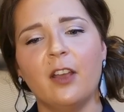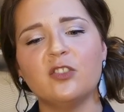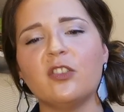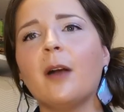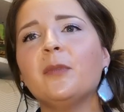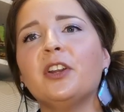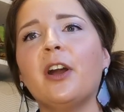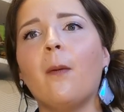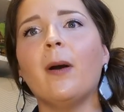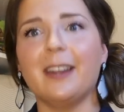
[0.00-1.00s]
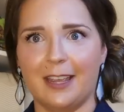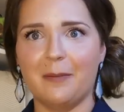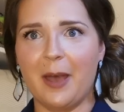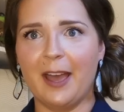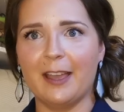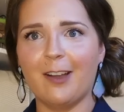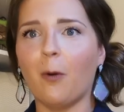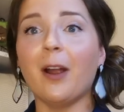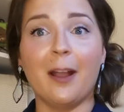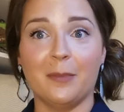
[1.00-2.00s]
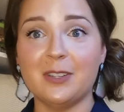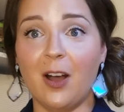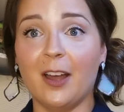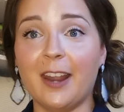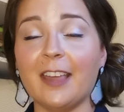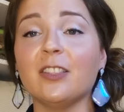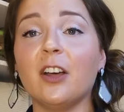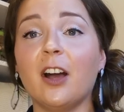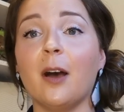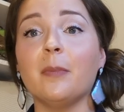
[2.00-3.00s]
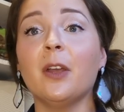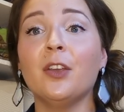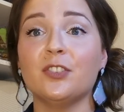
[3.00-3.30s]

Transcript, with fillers: So now I'm going to go on eBay or Amazon and look up